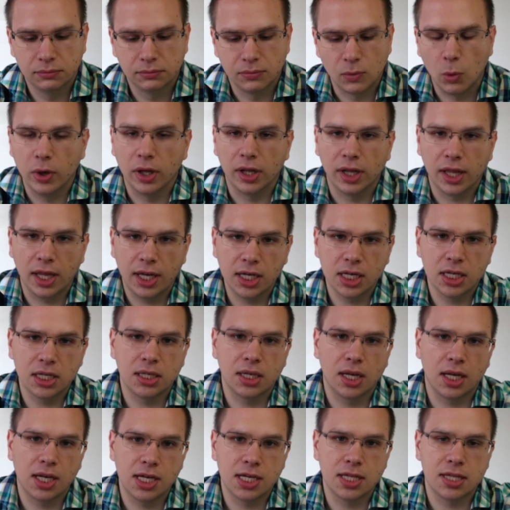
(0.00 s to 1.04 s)
Well, and
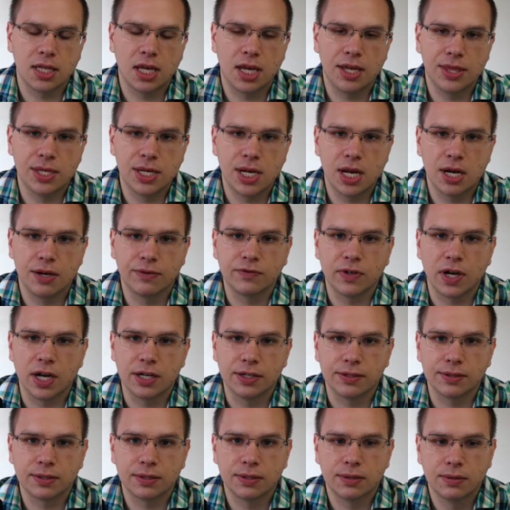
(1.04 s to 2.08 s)
the data
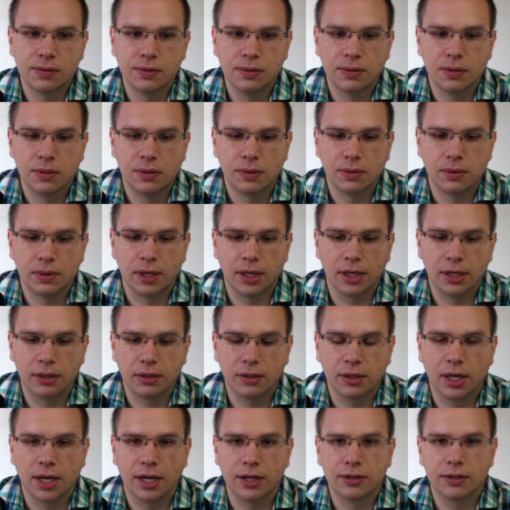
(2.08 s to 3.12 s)
files, right?
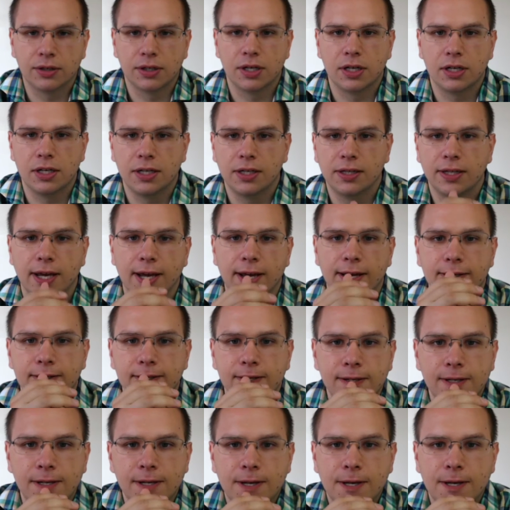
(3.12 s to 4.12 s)
Yeah, you're going to need that.